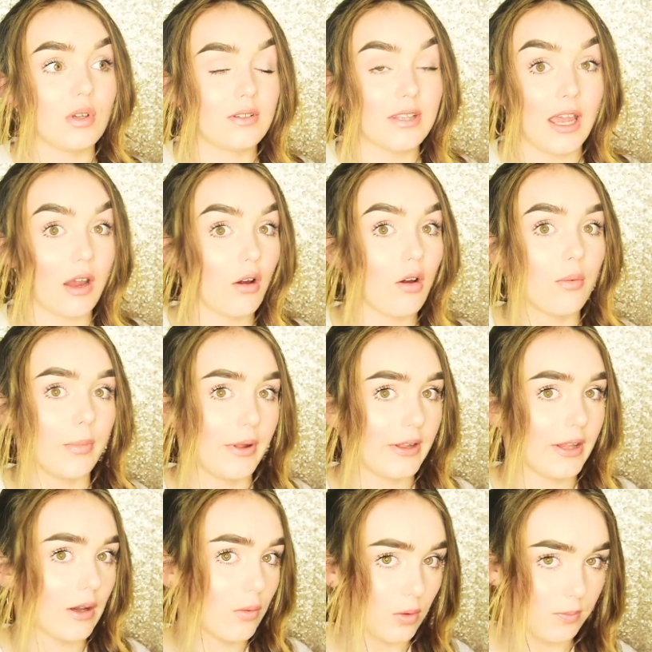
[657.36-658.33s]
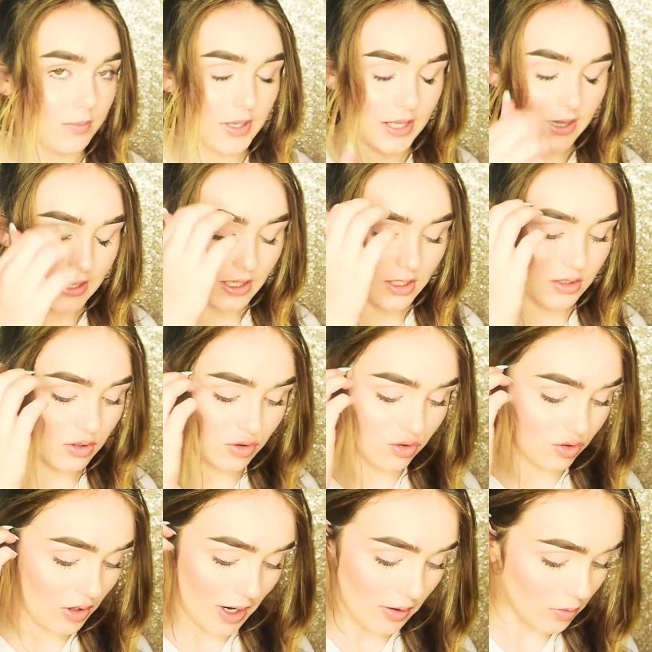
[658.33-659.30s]
terrible that would be, like, to
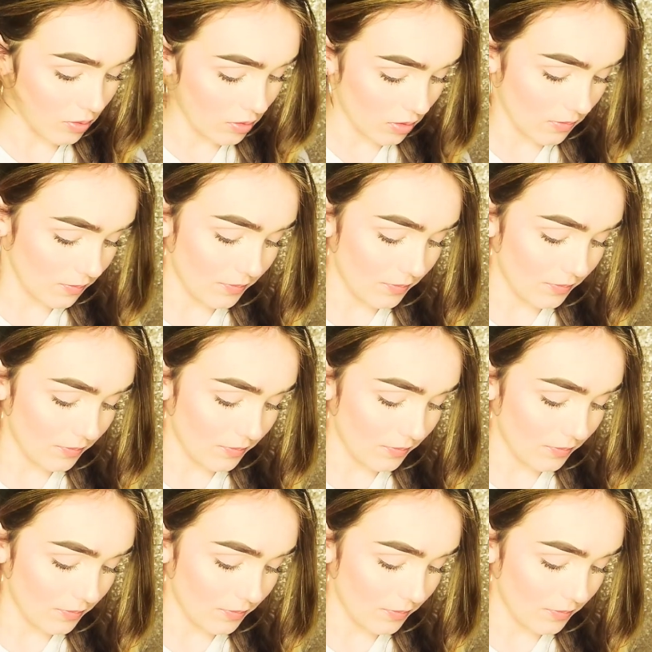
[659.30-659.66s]
drown.